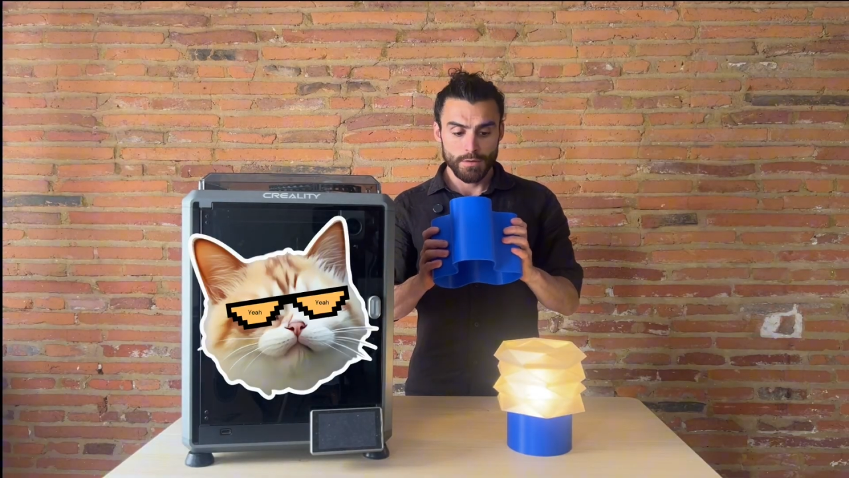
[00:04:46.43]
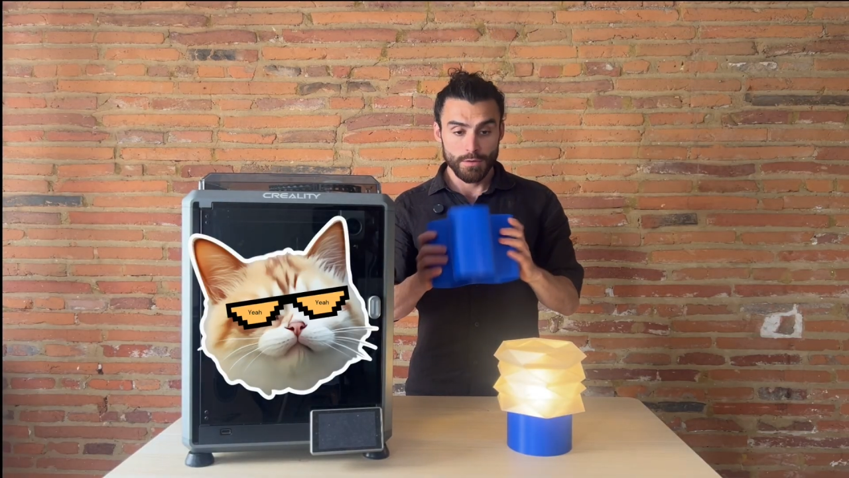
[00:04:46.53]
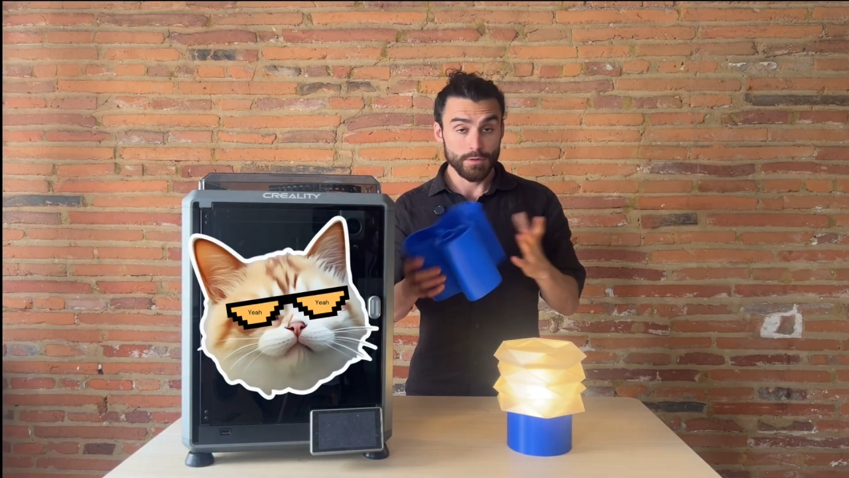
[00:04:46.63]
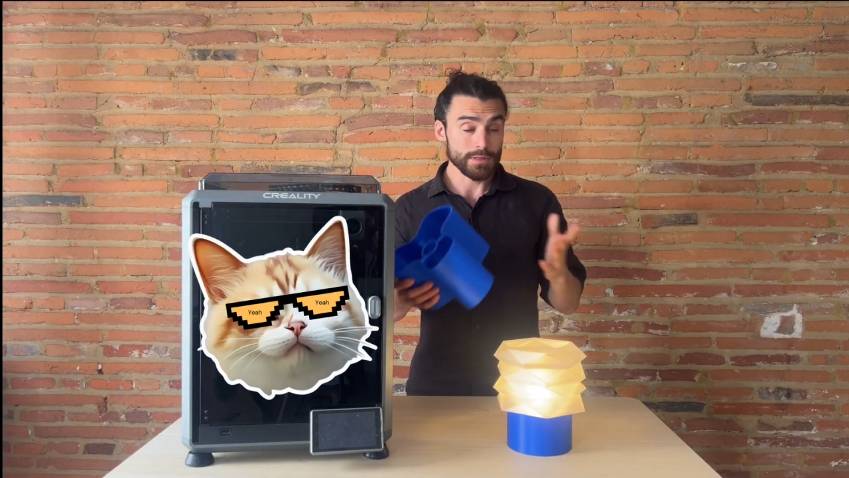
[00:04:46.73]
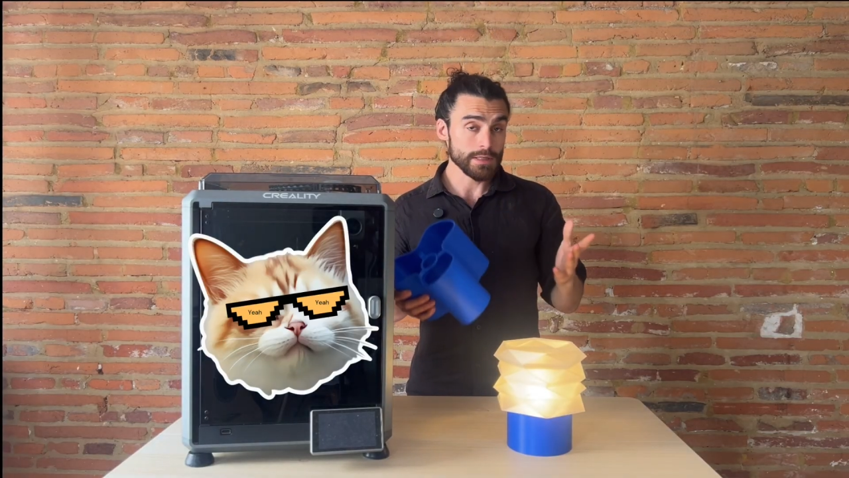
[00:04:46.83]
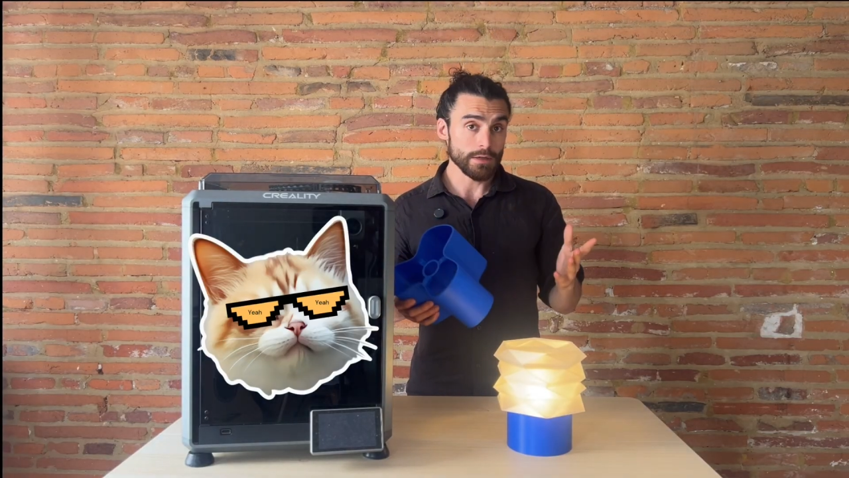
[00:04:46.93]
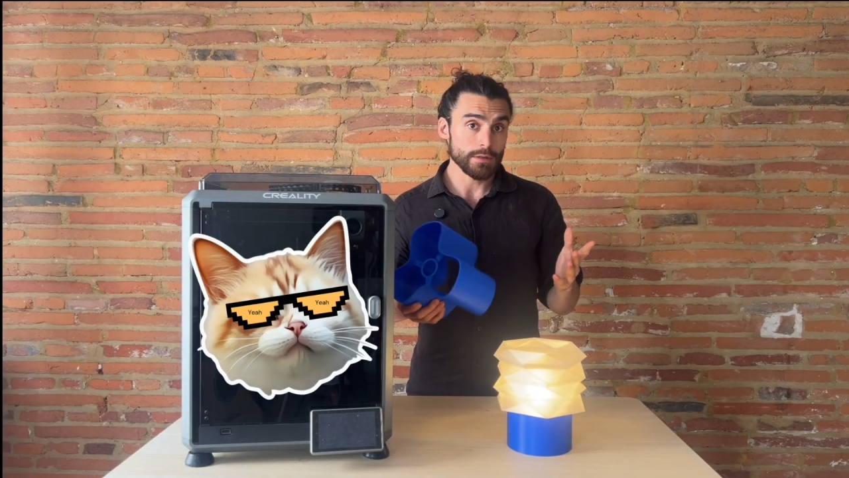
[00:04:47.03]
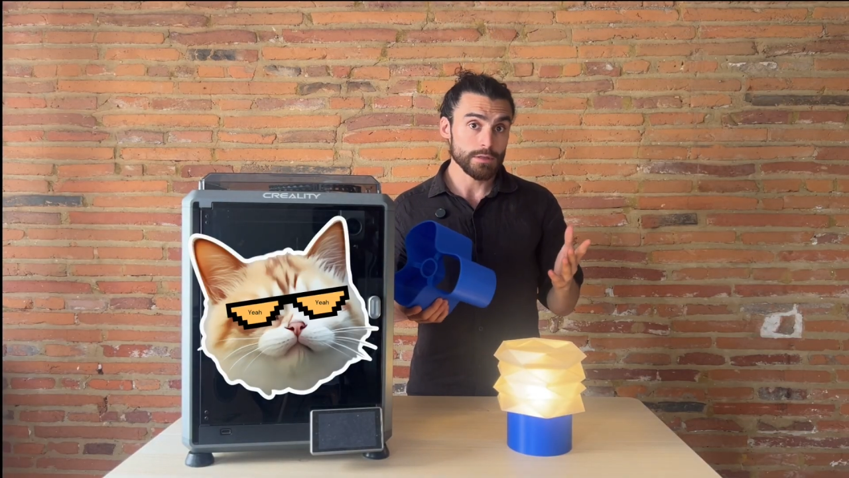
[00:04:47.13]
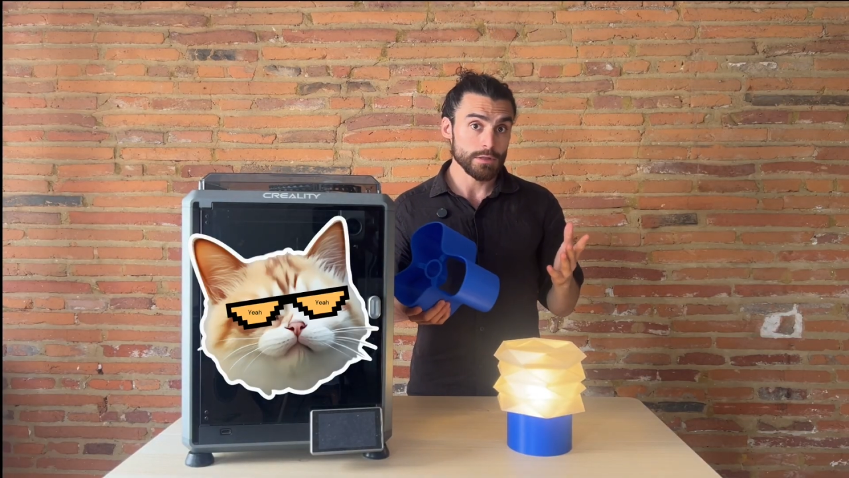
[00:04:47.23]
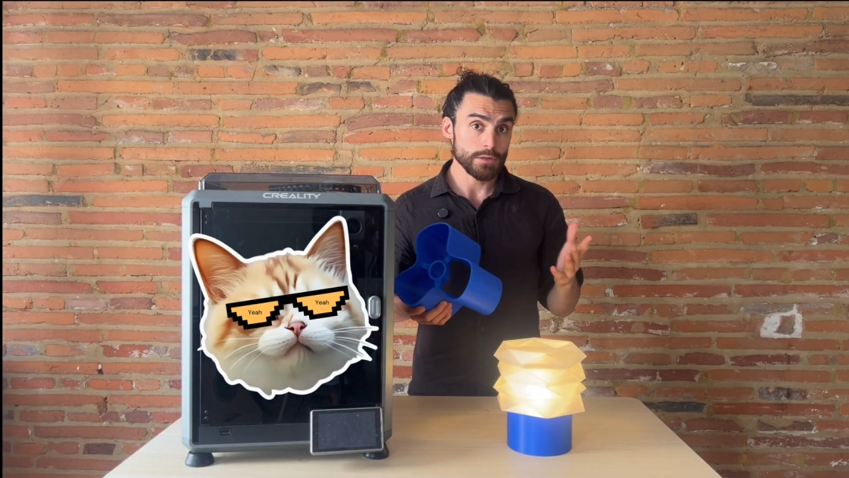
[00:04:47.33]
You can sell
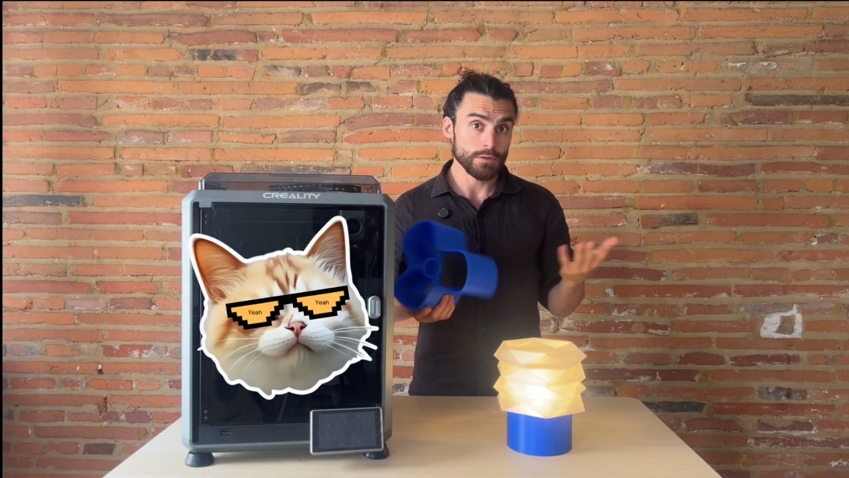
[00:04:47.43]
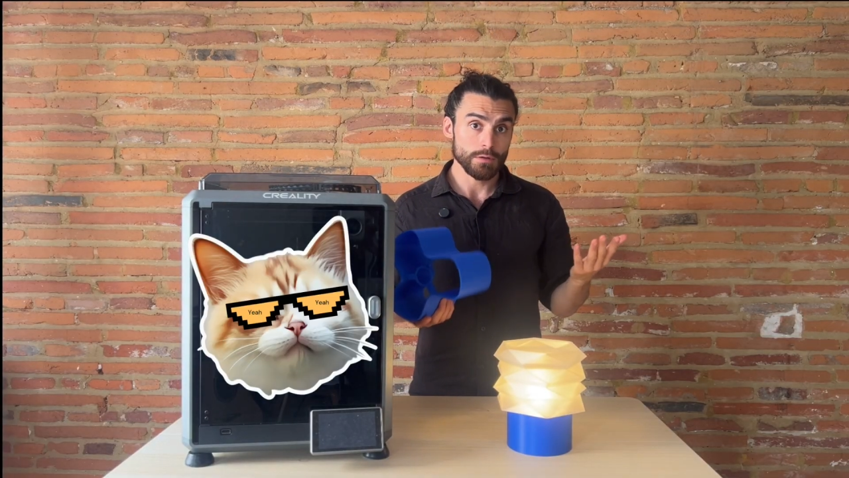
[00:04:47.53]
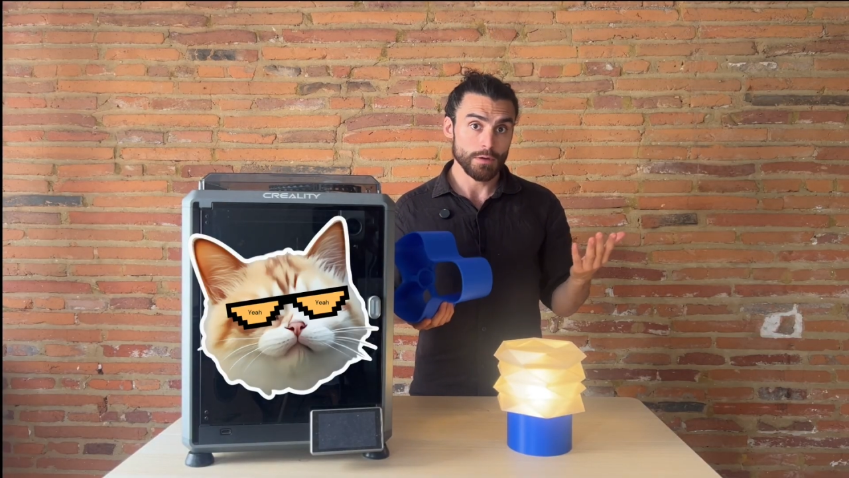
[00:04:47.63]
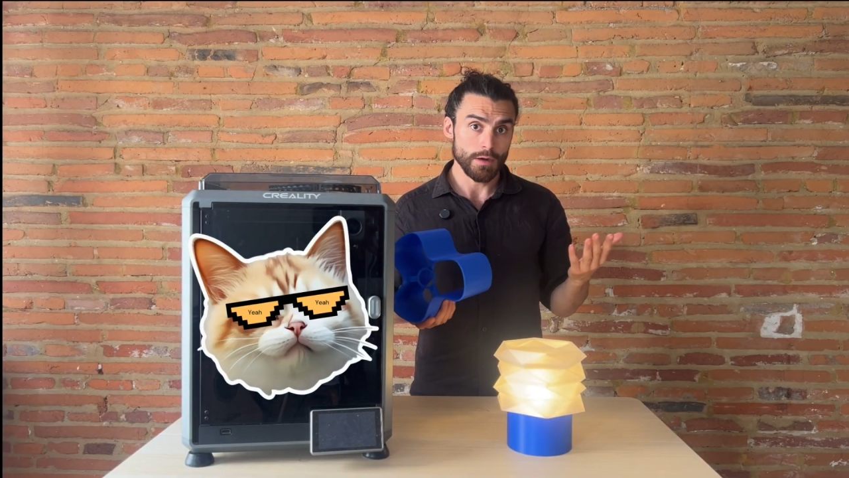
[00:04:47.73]
these too.